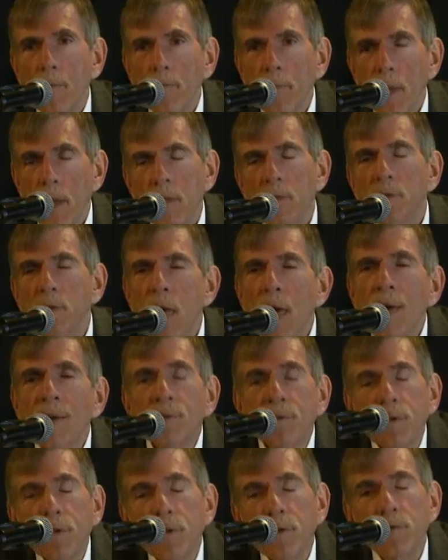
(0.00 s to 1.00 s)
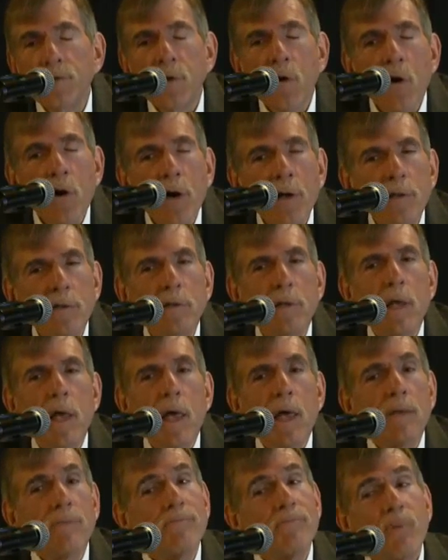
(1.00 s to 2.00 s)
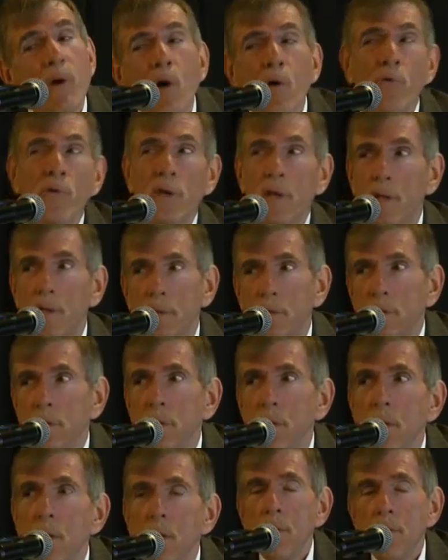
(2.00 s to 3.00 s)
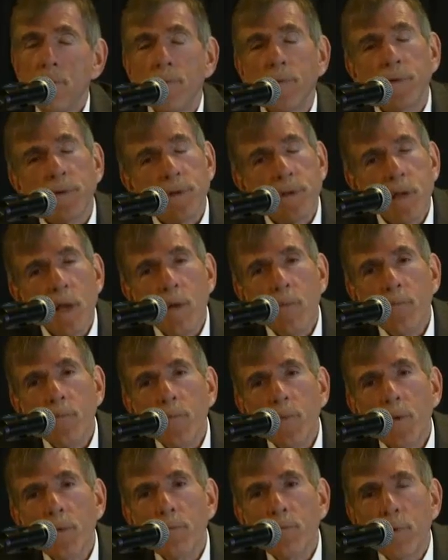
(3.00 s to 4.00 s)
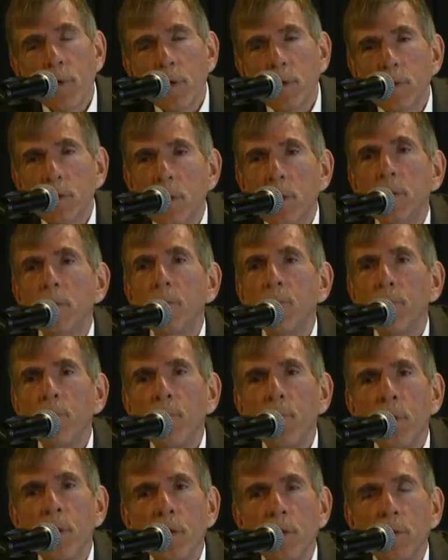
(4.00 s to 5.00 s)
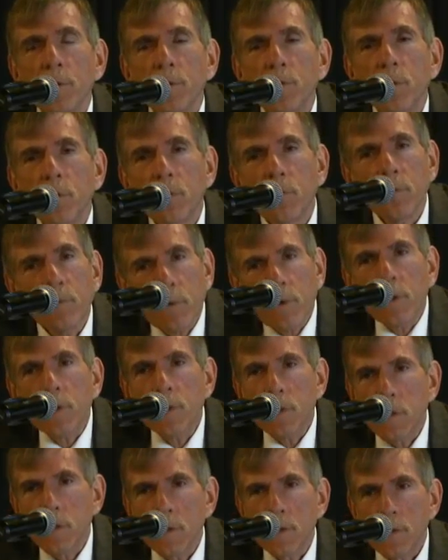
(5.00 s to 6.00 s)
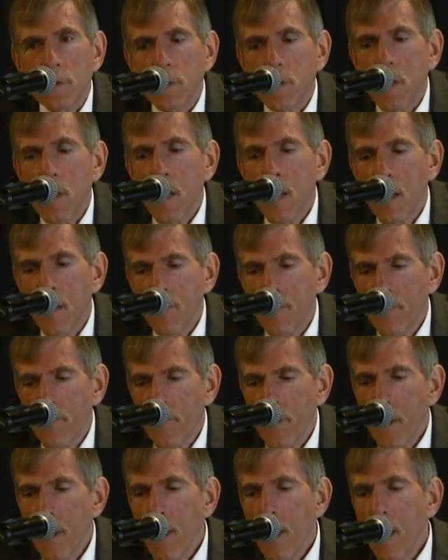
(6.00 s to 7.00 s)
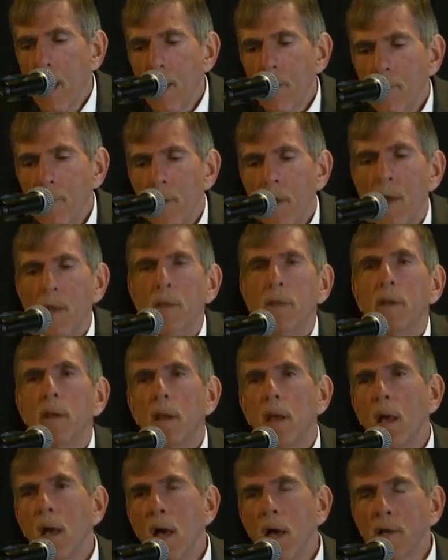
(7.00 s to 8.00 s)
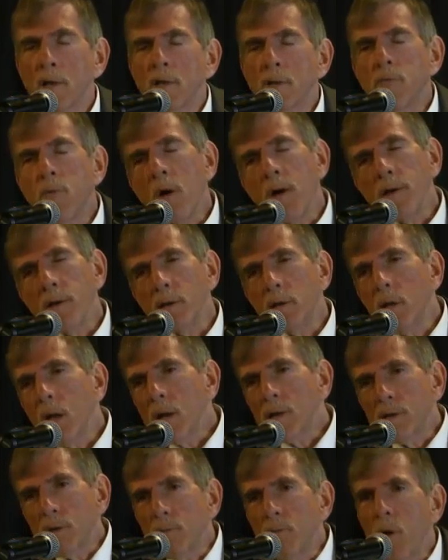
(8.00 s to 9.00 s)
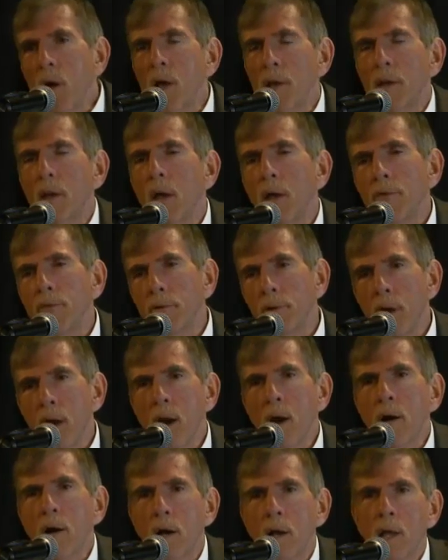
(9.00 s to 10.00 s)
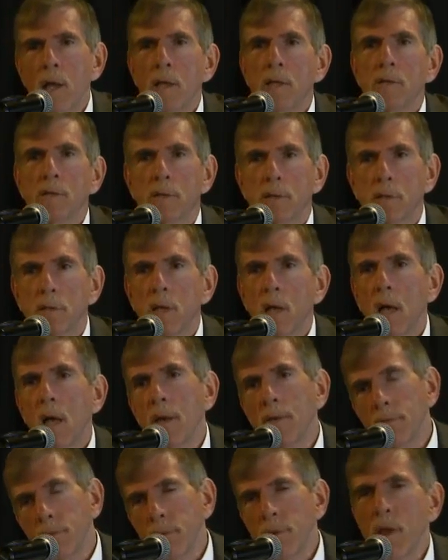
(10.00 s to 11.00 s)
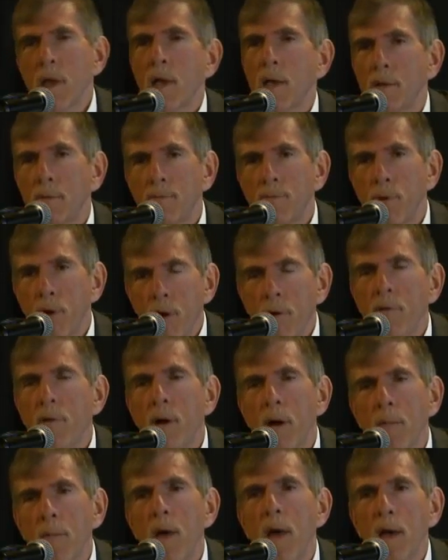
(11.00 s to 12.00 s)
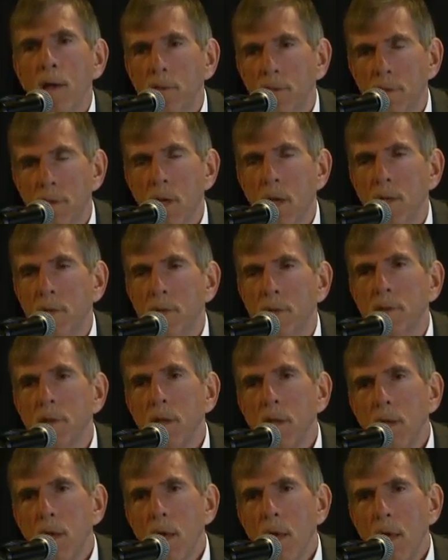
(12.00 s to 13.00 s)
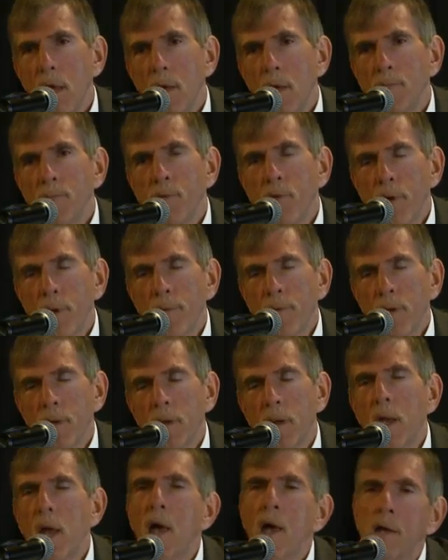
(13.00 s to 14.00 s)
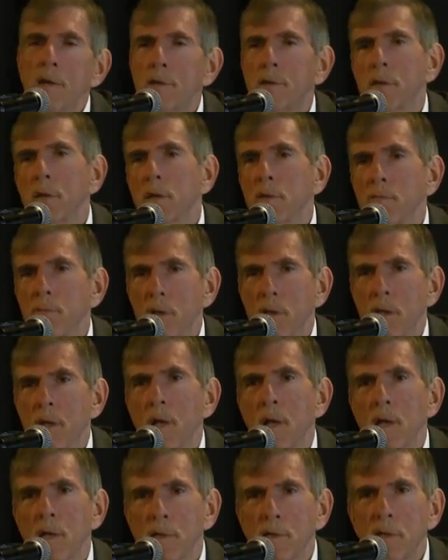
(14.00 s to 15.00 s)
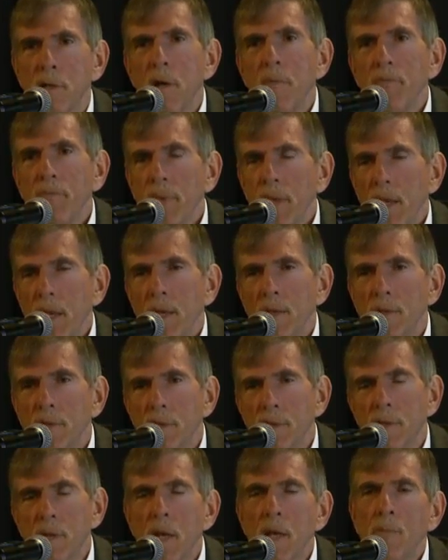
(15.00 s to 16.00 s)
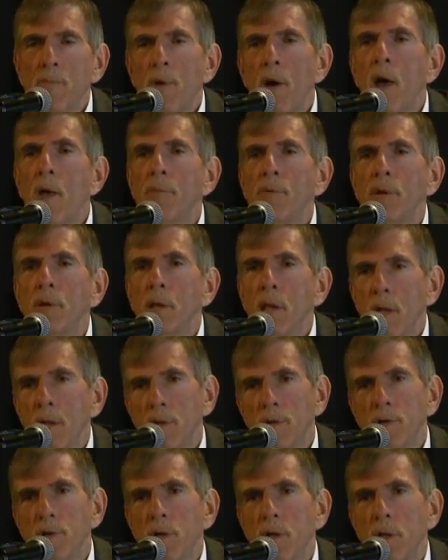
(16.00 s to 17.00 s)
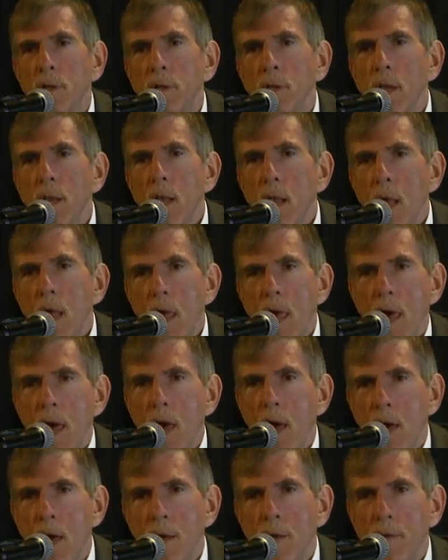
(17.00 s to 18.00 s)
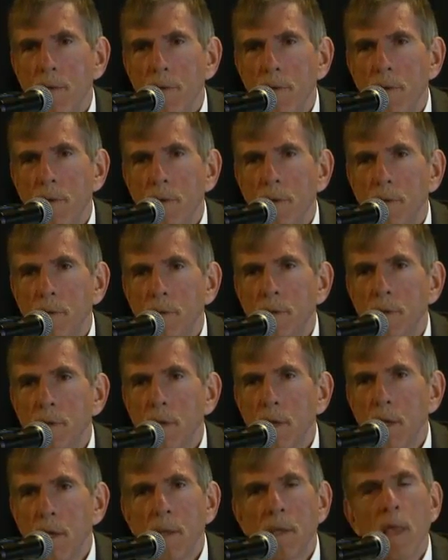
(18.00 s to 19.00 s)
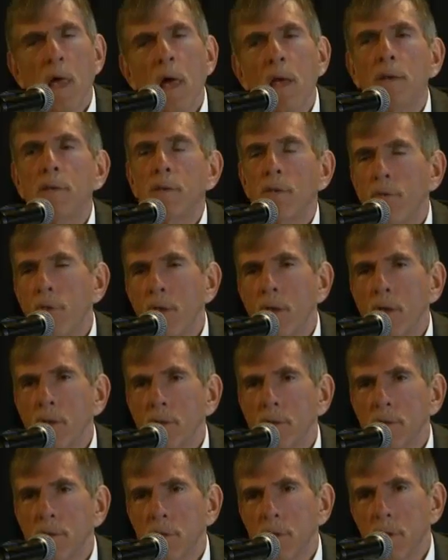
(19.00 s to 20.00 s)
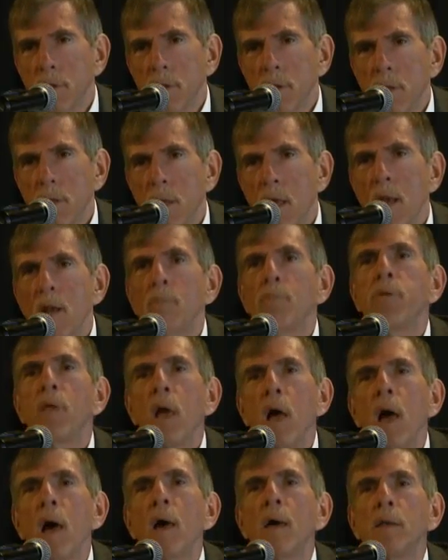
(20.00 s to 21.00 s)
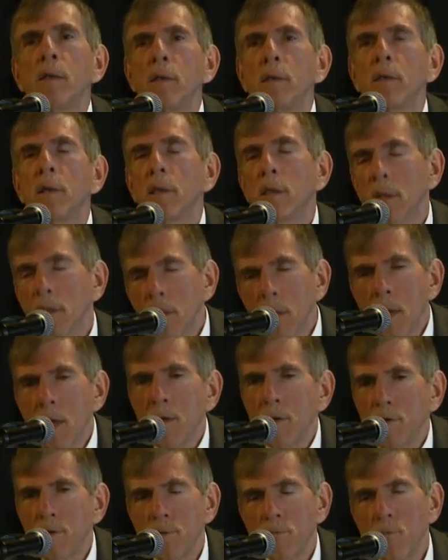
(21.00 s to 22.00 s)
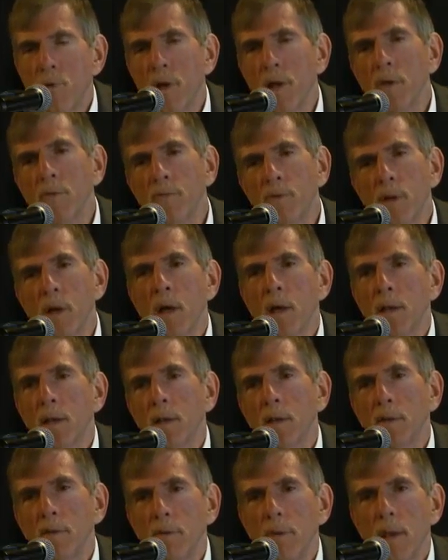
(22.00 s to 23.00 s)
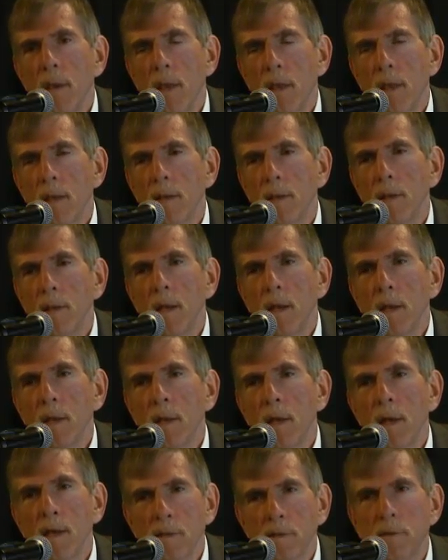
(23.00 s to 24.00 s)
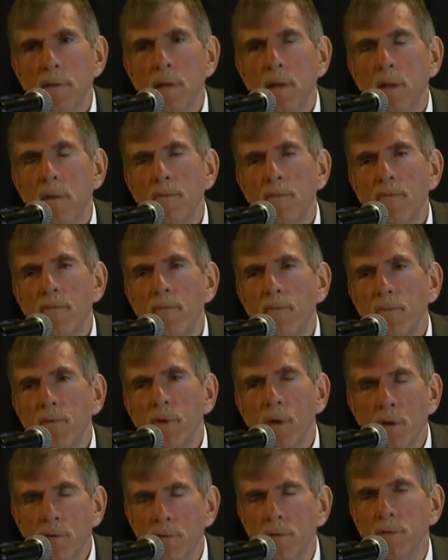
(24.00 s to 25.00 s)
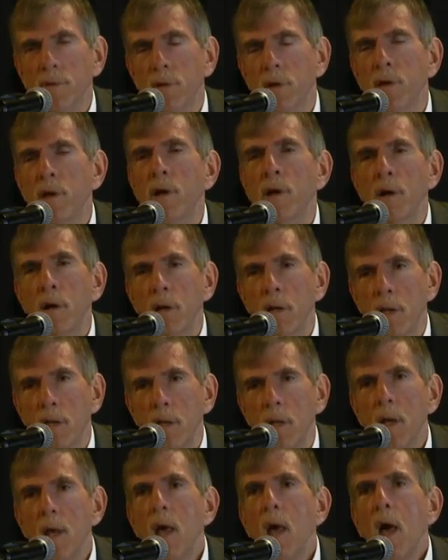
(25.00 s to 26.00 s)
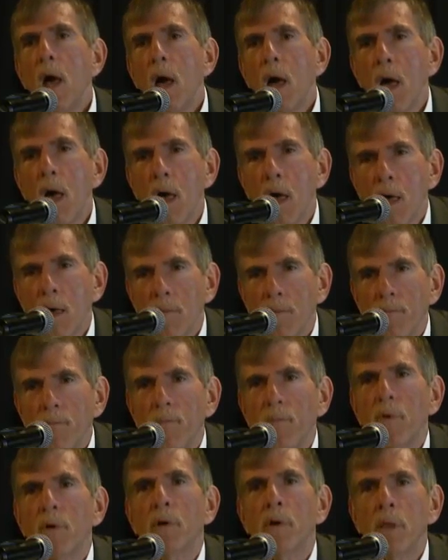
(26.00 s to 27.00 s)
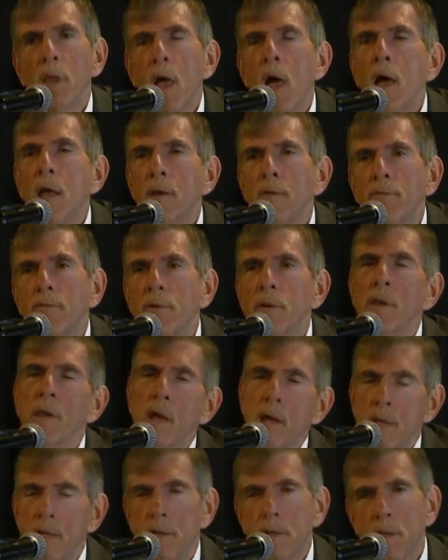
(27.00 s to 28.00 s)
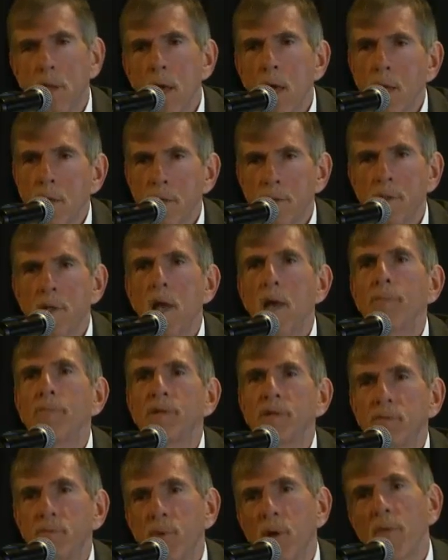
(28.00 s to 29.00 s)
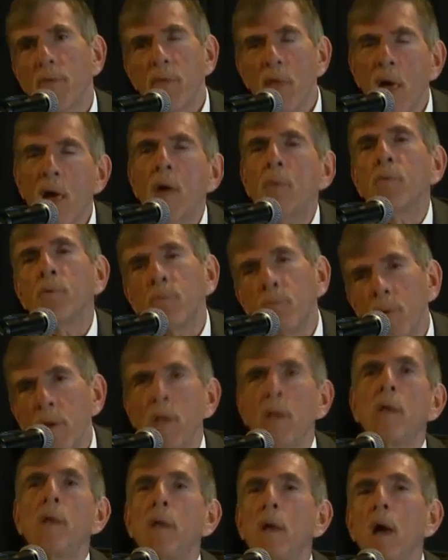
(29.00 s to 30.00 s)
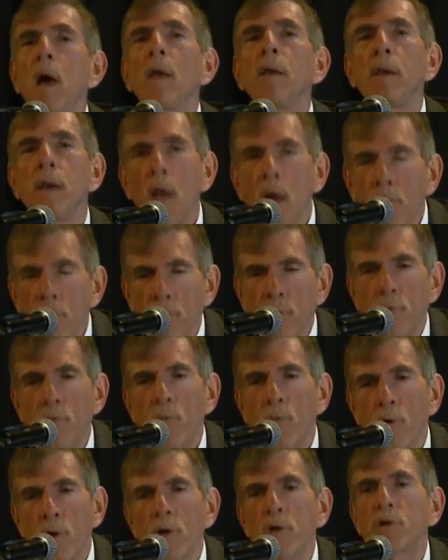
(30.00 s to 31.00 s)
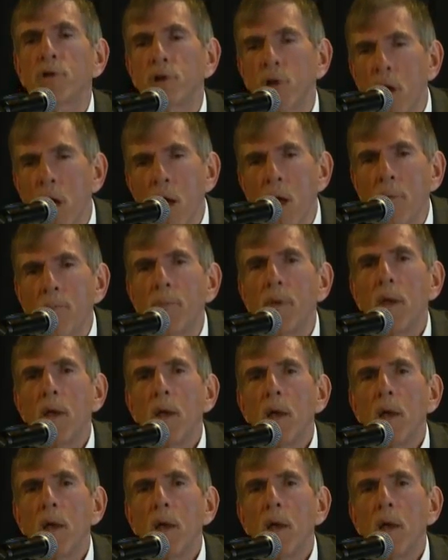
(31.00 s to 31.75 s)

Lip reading: It's actually dogs and ponies for some reason, miniature horses. But I just wanted to touch upon other areas other than program access, employment, and housing, because it's the same population, and a lot of the things that applied in the litigation we have done in against the Social Security, there are a lot of related concepts, but that would be another workshop,